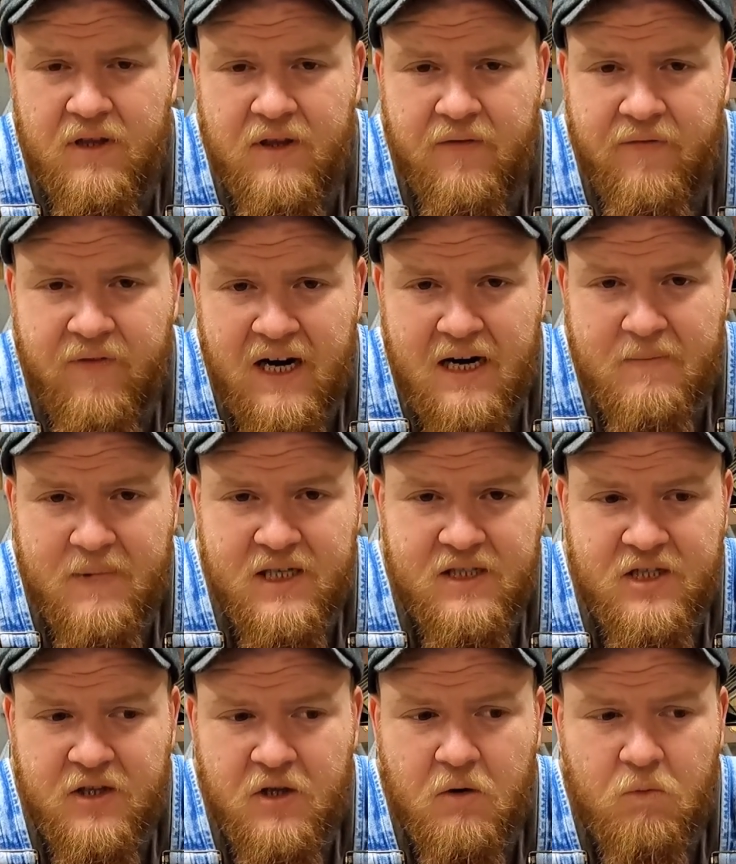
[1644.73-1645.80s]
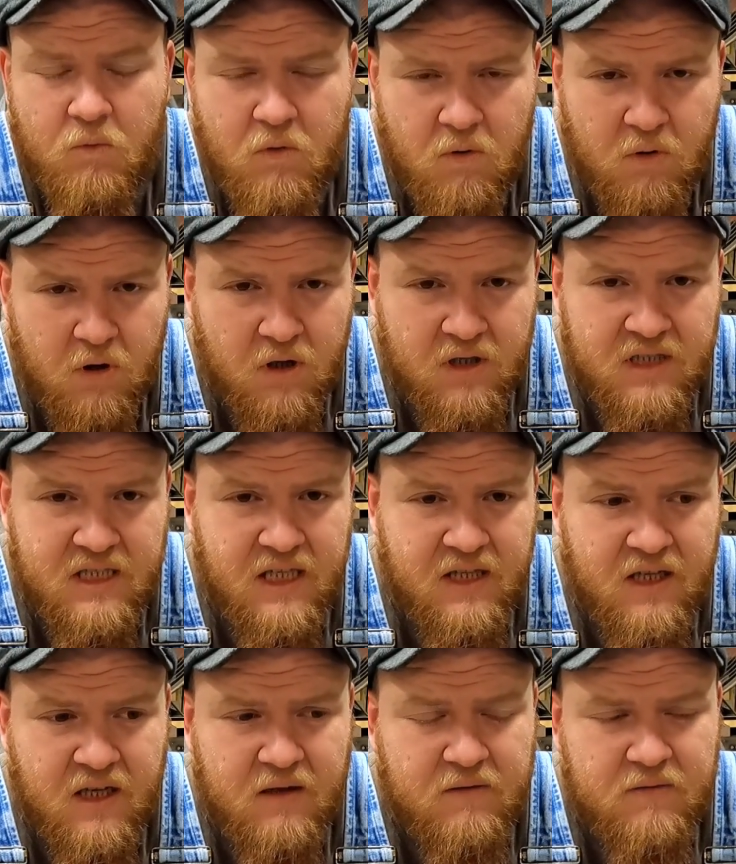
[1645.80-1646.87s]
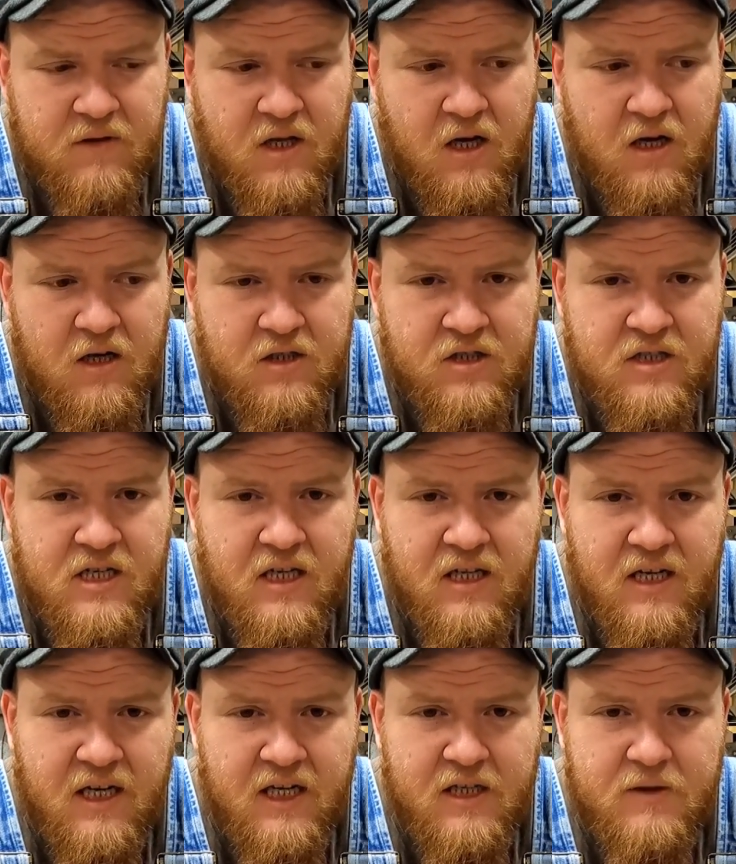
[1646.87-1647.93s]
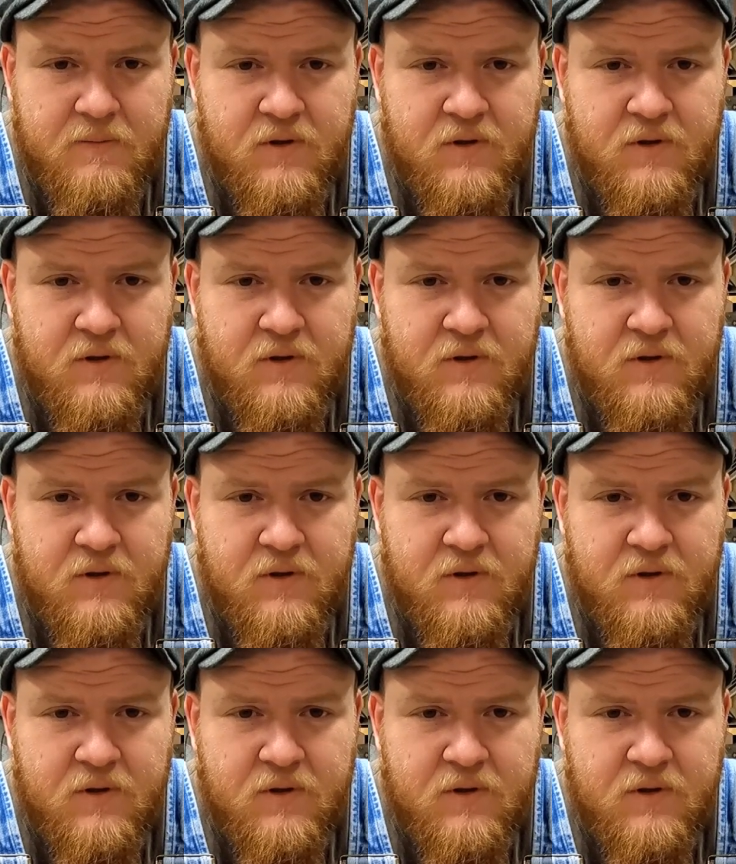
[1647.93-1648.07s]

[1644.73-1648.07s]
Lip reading: the famines and the wars and the hostilities